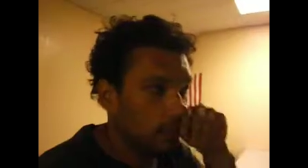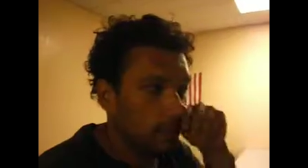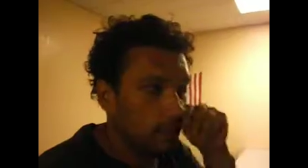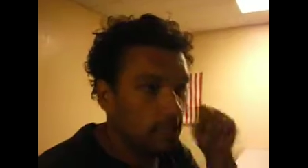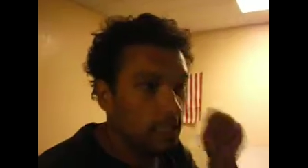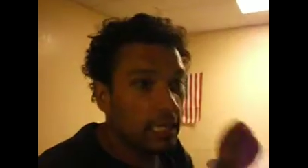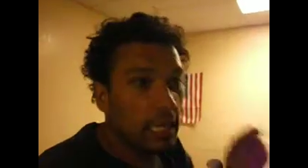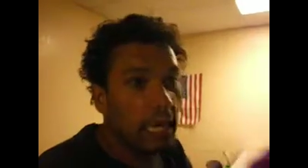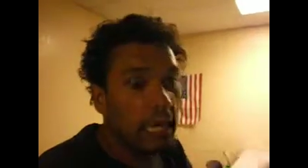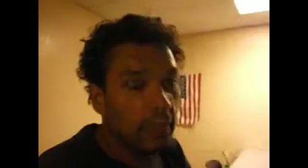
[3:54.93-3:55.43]

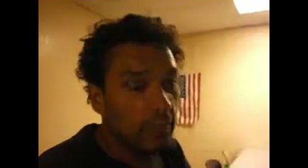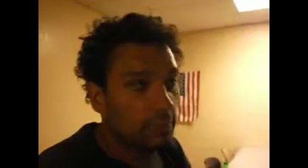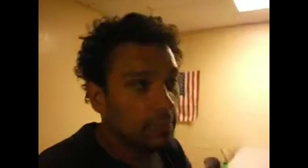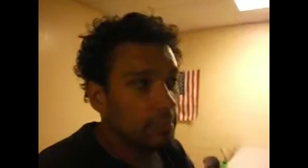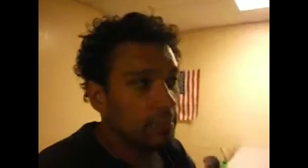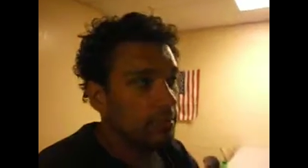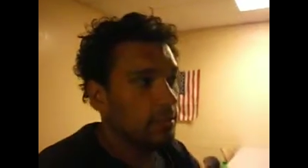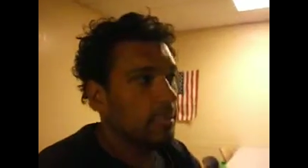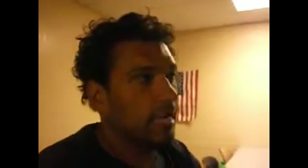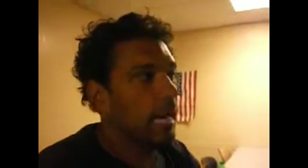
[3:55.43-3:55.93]

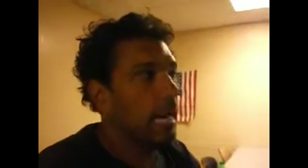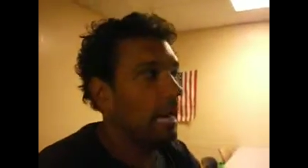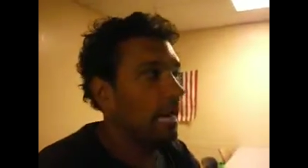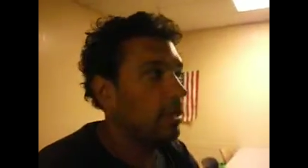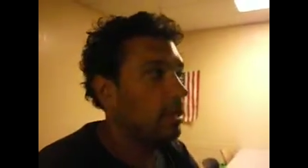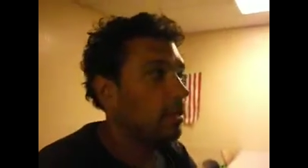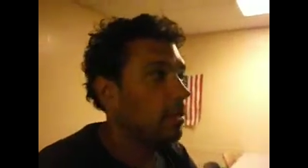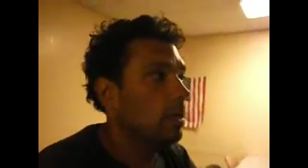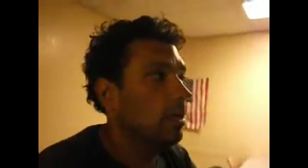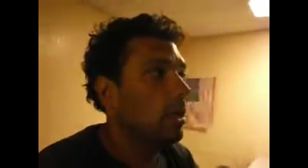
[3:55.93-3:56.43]
types.
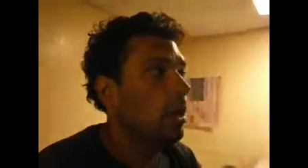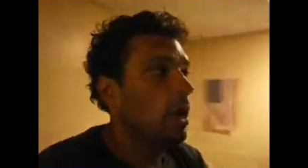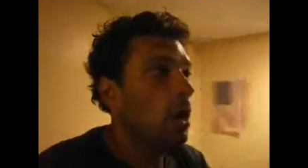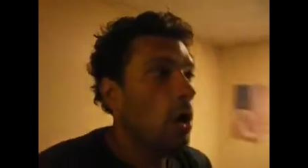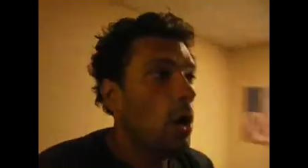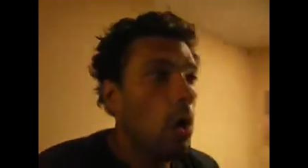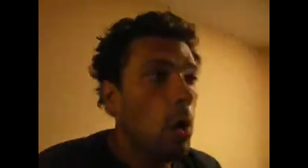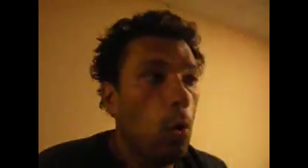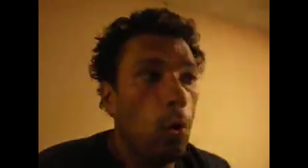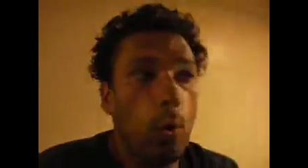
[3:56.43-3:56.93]
And
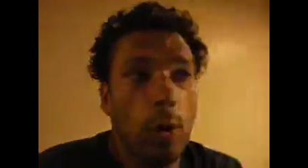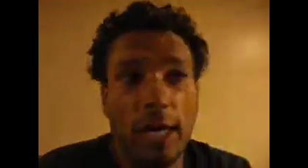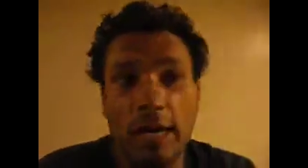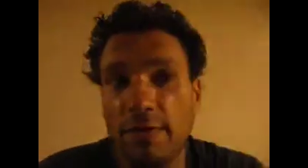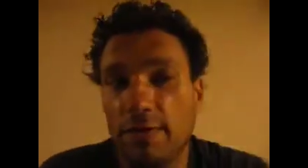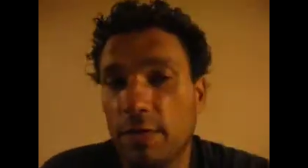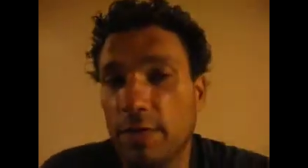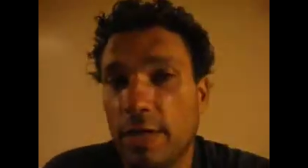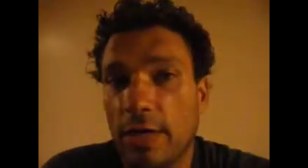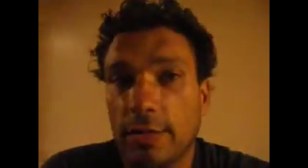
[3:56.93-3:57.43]

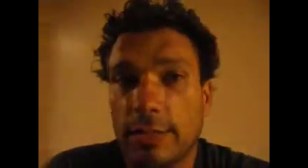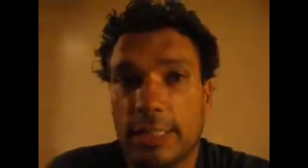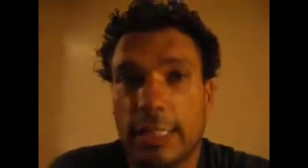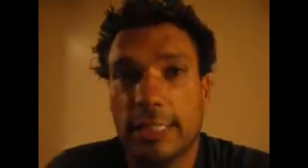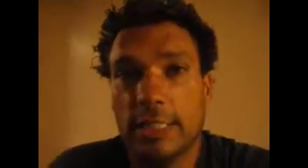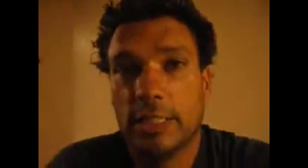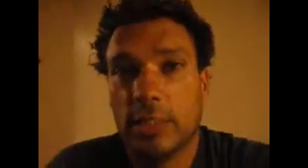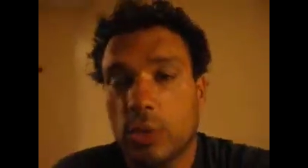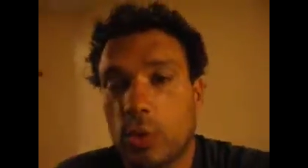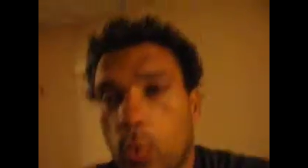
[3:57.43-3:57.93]
whenever there's a
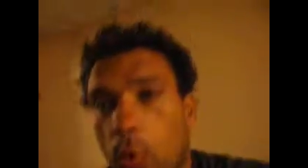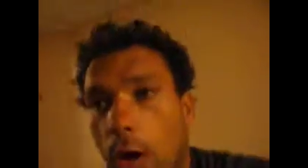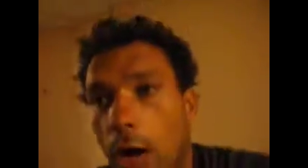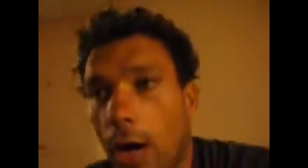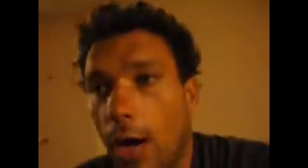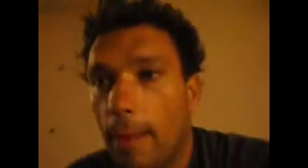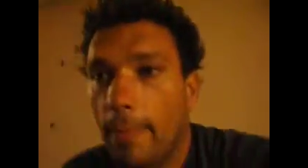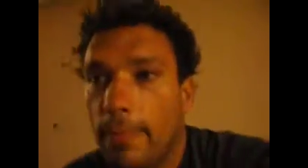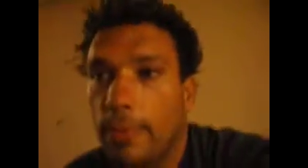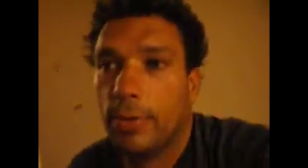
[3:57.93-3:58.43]

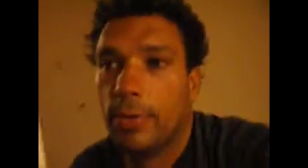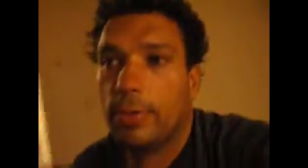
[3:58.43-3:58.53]
swap,